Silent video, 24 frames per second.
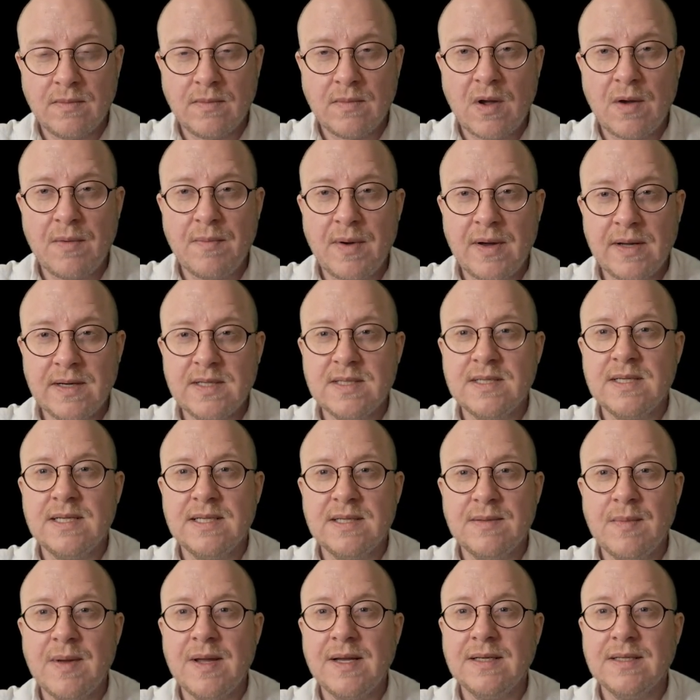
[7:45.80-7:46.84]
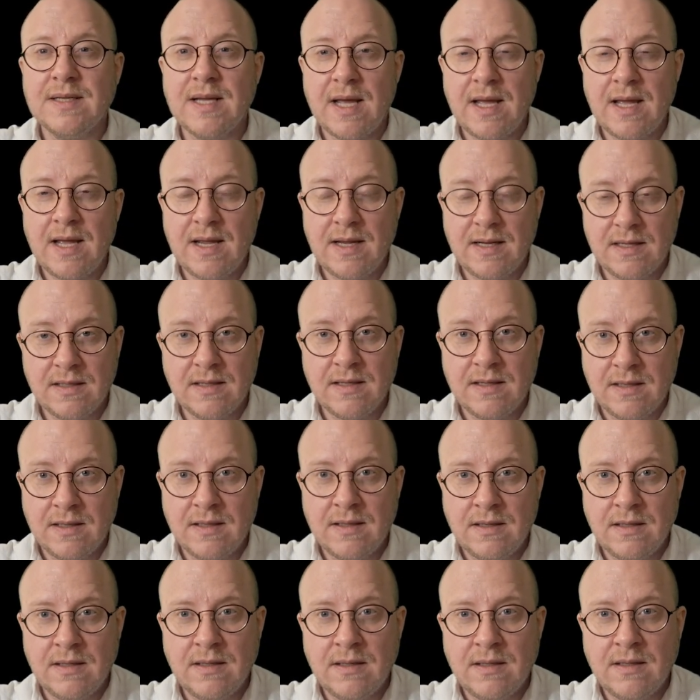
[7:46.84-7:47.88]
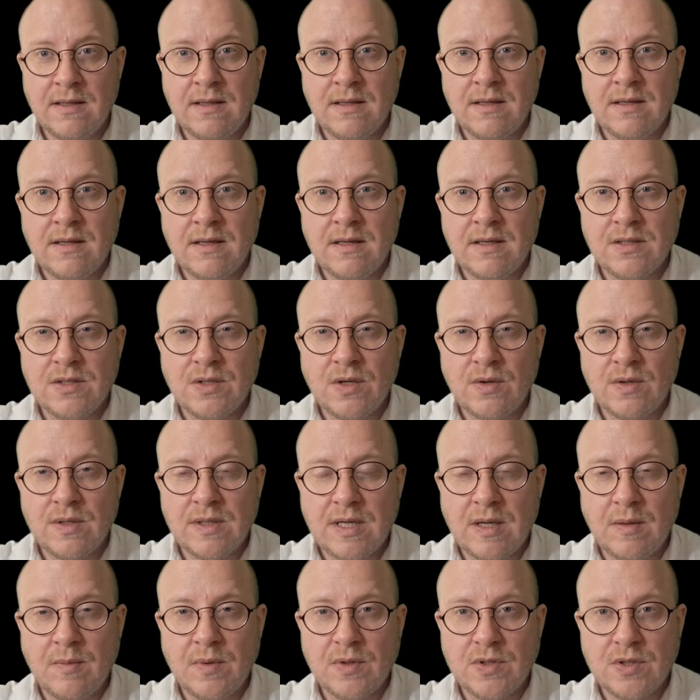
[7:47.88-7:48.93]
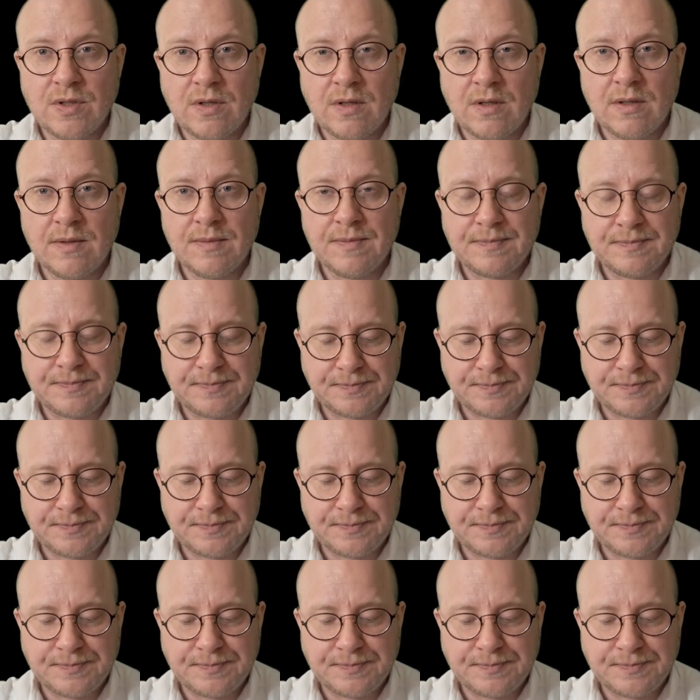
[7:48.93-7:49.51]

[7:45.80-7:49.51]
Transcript: our bodies need to maintain a certain temperature